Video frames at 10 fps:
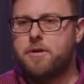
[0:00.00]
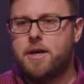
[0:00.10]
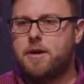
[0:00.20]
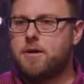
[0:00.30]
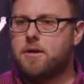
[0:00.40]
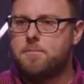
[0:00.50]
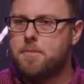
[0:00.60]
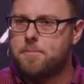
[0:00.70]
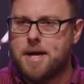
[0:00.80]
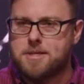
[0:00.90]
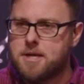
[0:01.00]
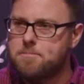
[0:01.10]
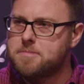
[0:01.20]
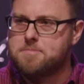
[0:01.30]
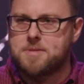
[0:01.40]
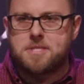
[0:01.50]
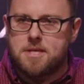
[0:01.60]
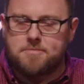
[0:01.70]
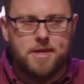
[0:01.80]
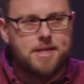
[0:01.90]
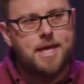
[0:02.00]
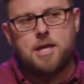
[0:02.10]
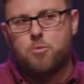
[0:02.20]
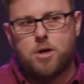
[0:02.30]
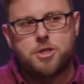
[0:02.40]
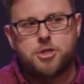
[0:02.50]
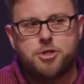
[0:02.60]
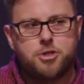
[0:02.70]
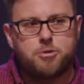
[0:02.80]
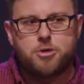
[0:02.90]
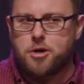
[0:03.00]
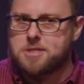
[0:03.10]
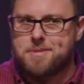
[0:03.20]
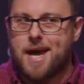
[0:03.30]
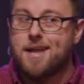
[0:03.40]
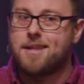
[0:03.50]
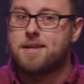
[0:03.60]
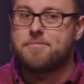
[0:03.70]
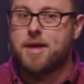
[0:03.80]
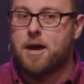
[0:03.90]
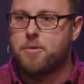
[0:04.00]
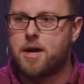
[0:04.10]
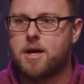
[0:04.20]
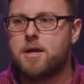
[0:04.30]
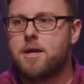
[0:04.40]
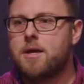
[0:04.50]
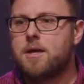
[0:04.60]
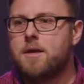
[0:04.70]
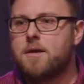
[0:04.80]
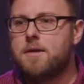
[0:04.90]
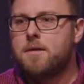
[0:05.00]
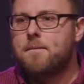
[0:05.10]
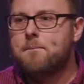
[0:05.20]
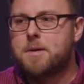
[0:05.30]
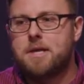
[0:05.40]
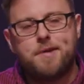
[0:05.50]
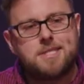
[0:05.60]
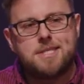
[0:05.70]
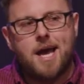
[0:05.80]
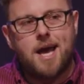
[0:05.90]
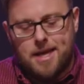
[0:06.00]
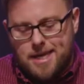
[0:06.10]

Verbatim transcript: ear about something specific that He wants you to do. Trust me, I live that way. But if it's not